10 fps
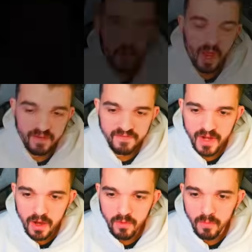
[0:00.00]
so I have
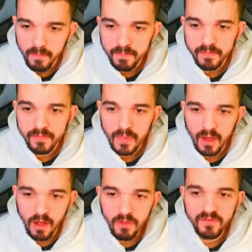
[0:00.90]
now
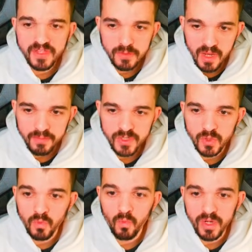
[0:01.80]
all of these
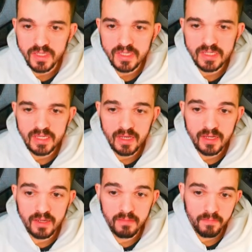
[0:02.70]
maps with
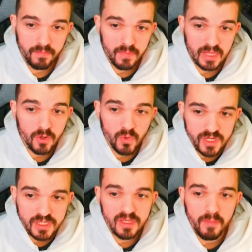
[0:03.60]

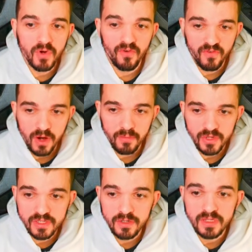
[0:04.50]
increased number of rare
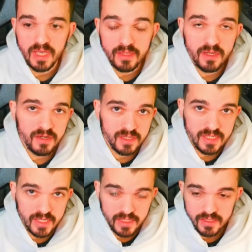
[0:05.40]
monsters and
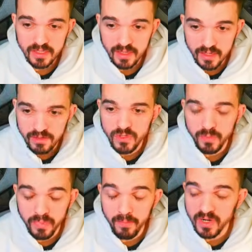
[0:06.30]
36%
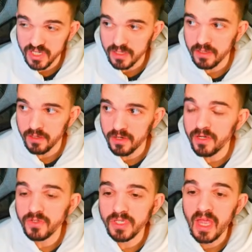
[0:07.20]

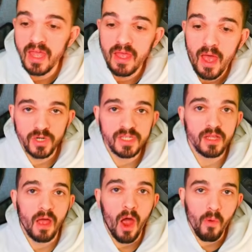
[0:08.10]
delirious. I'm gonna
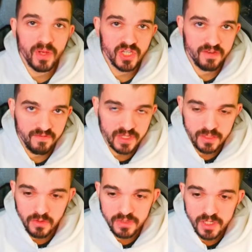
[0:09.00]
tell how much I
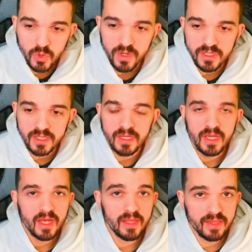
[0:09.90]
invested on these ones,
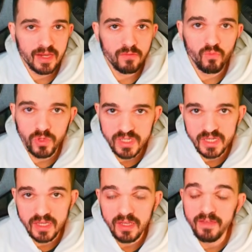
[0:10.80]
and then we'll
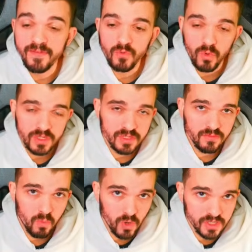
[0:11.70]
see if it was
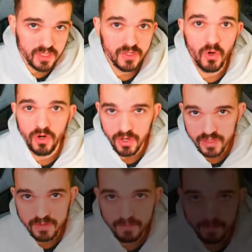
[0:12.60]
worth it or
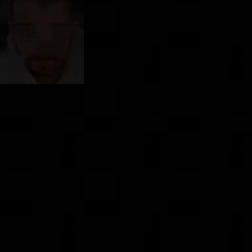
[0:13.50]
not.